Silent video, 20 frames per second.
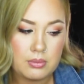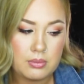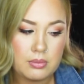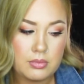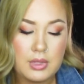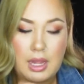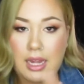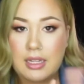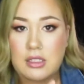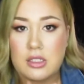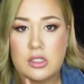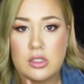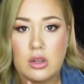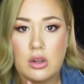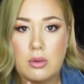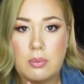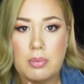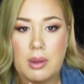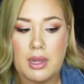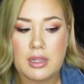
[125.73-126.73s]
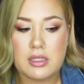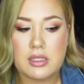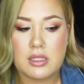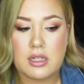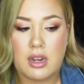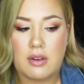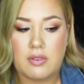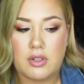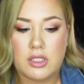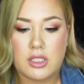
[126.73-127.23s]
that soap has
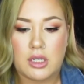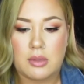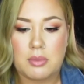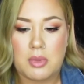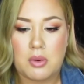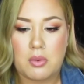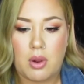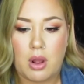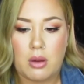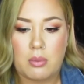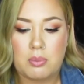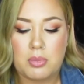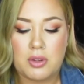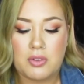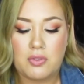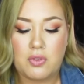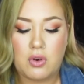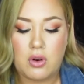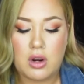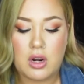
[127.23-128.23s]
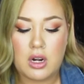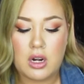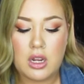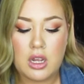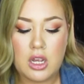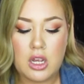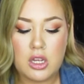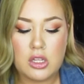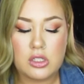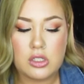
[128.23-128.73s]
never done me wrong before,
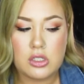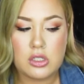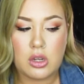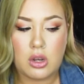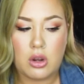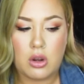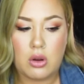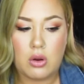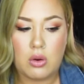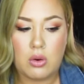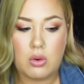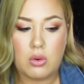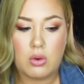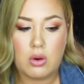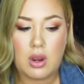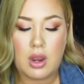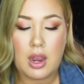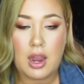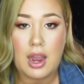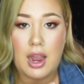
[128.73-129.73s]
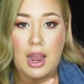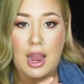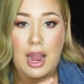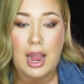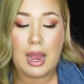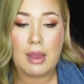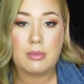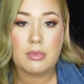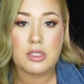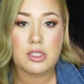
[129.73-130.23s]
so
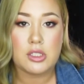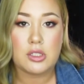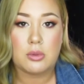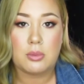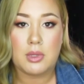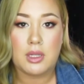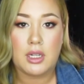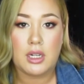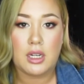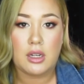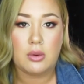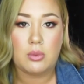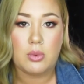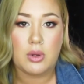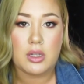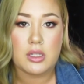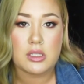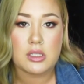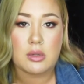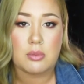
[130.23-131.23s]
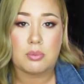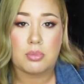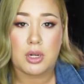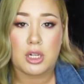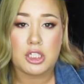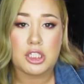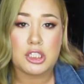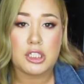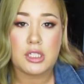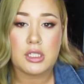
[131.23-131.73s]
I'm assuming it was the
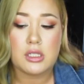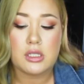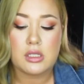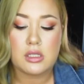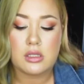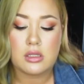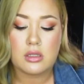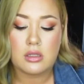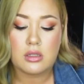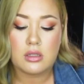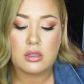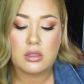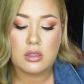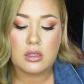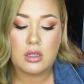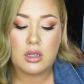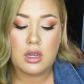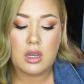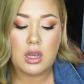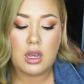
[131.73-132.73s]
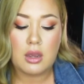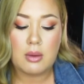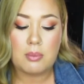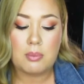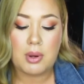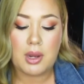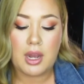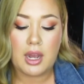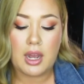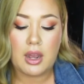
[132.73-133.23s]
brushes.
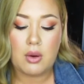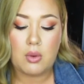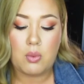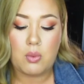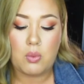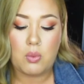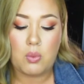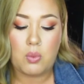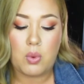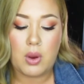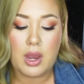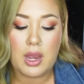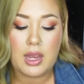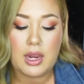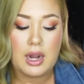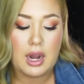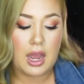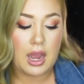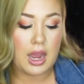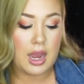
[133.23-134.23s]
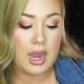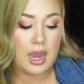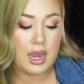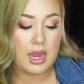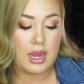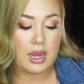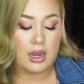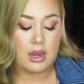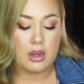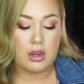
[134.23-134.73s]
But when
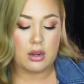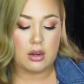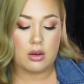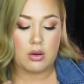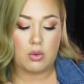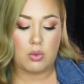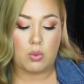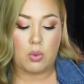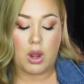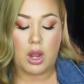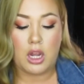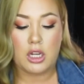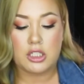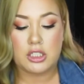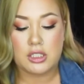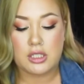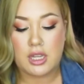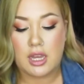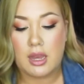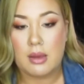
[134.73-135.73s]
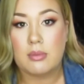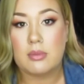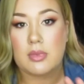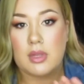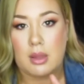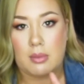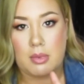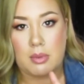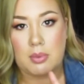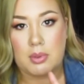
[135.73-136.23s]
I washed them,
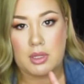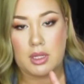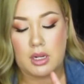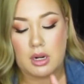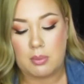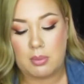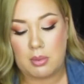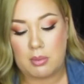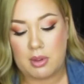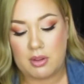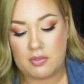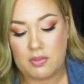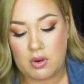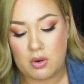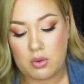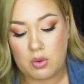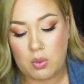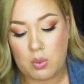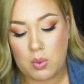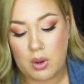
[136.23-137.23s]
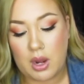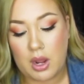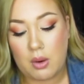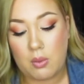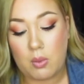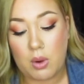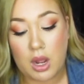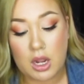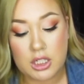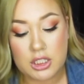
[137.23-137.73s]
let me pull it up on my phone. When I
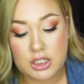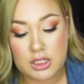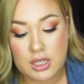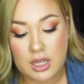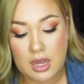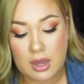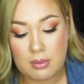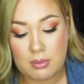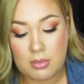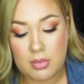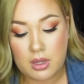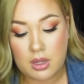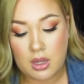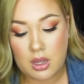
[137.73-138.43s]
washed them,